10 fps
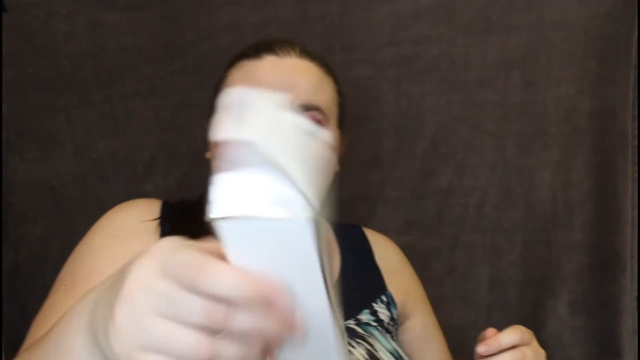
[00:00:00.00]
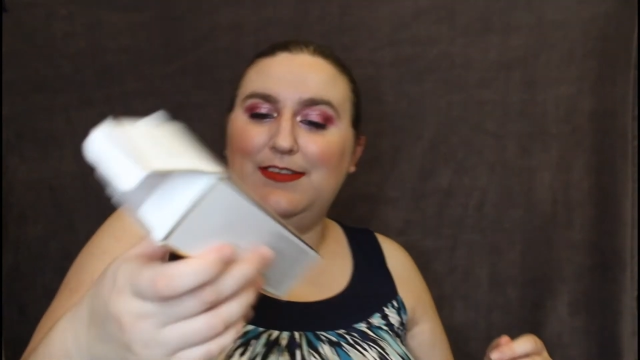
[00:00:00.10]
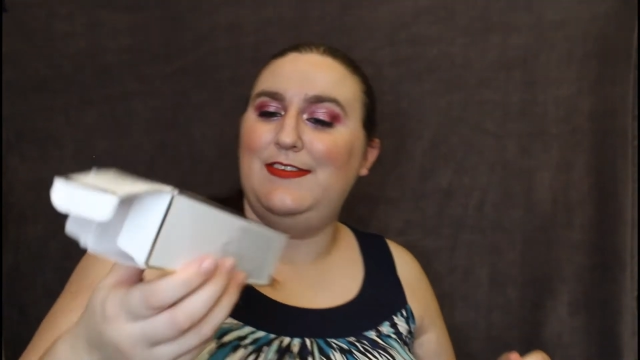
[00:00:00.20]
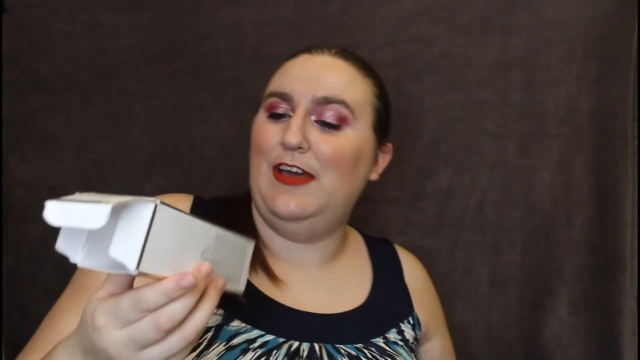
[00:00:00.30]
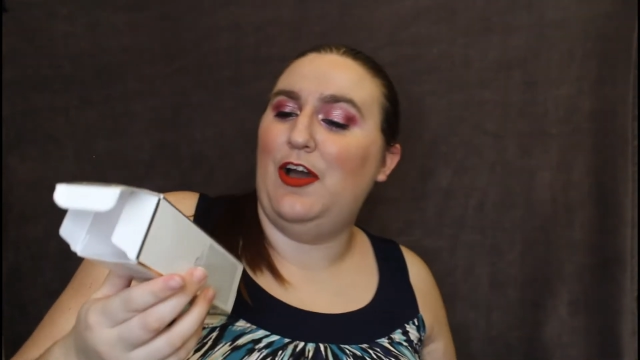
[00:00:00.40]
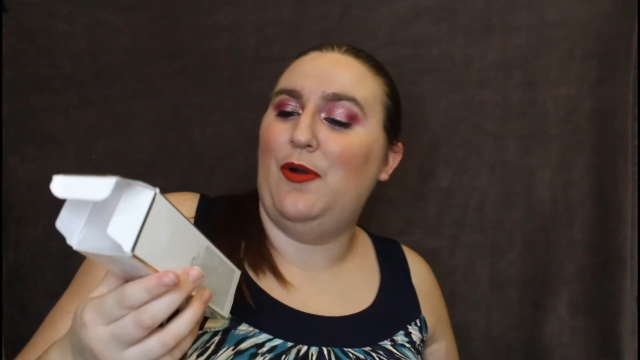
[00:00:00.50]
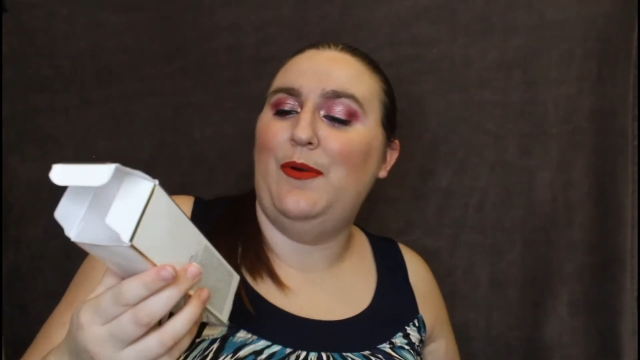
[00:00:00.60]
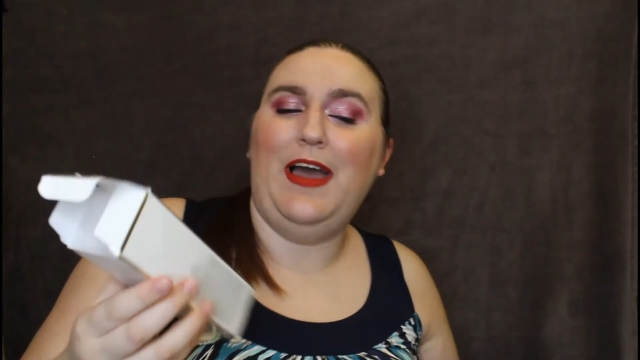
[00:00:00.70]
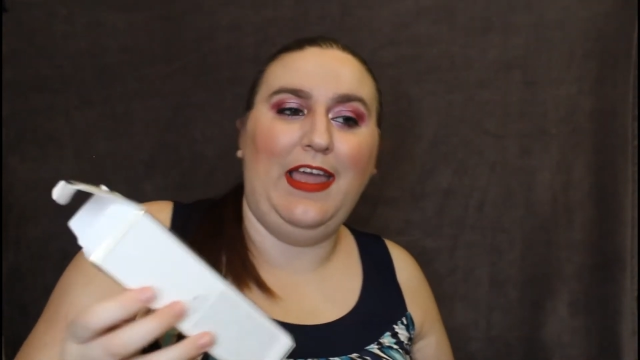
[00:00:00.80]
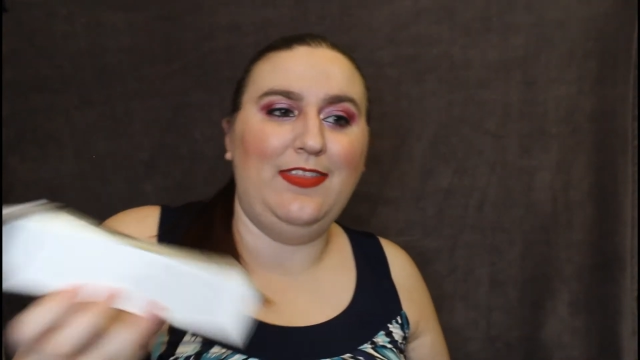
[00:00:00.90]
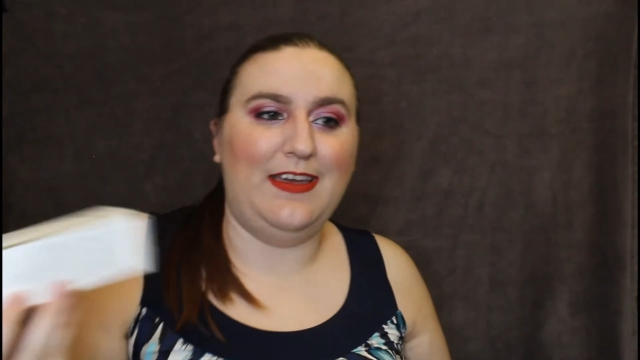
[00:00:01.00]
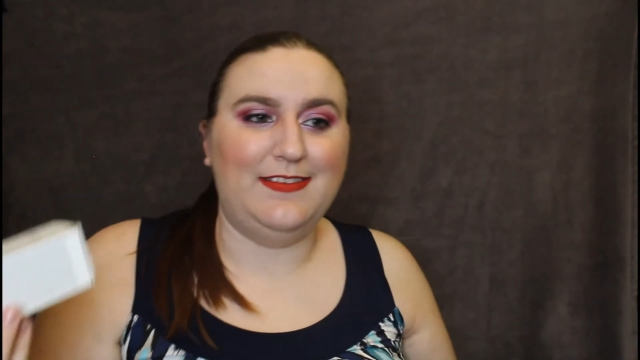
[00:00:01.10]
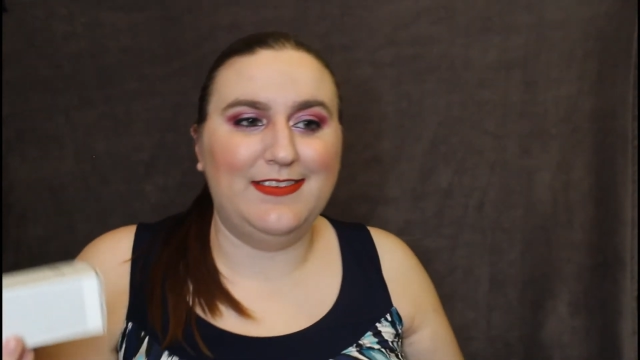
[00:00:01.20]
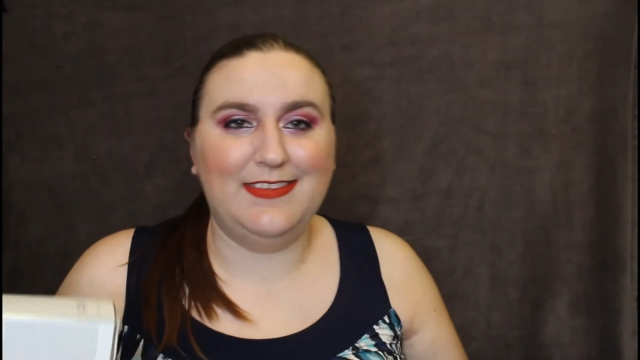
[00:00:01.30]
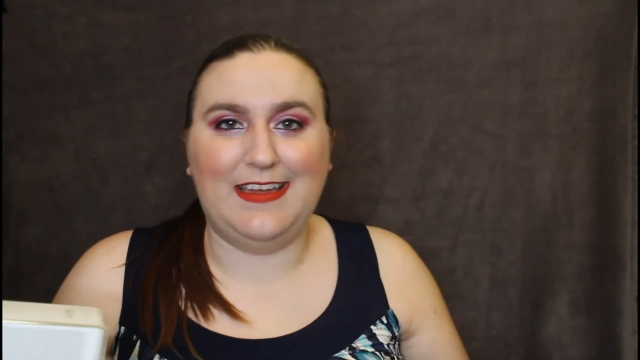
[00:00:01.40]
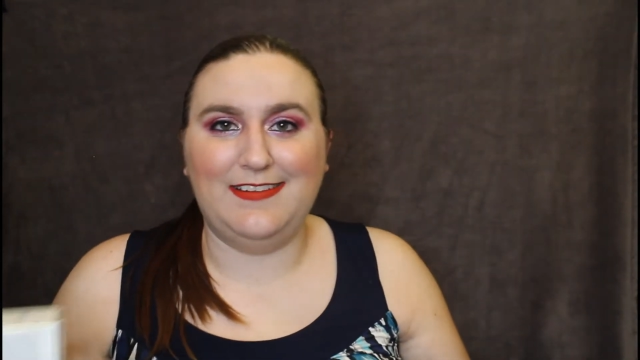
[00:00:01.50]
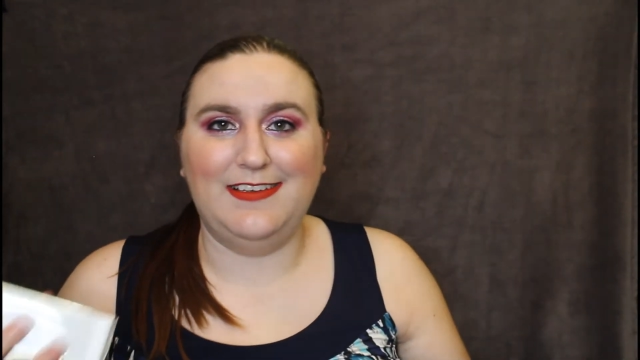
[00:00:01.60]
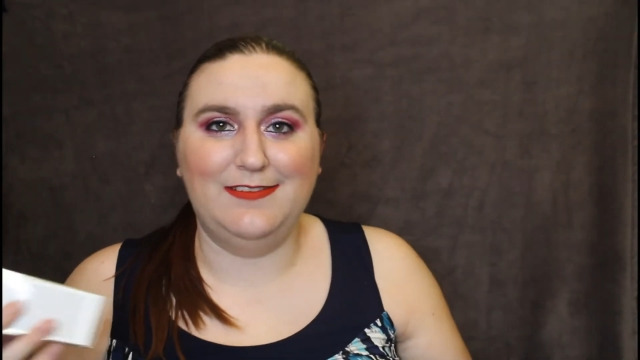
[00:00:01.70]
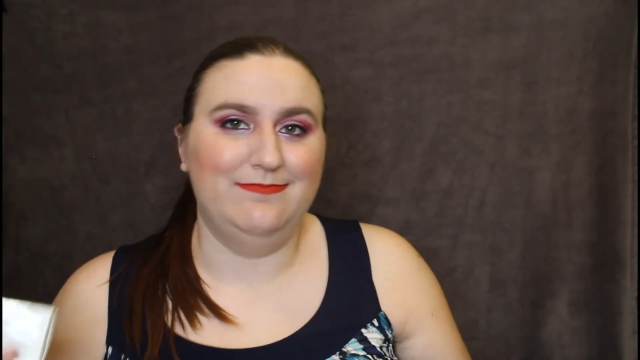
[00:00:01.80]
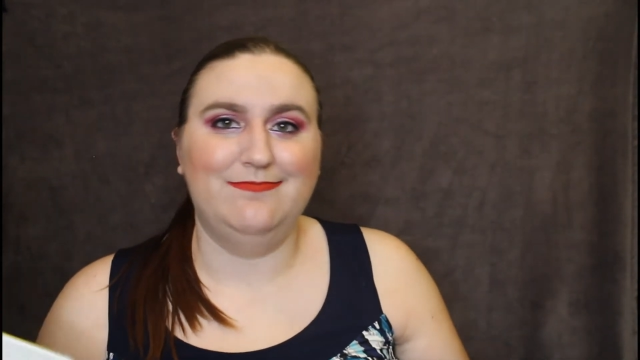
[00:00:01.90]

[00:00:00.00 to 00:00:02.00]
So that's a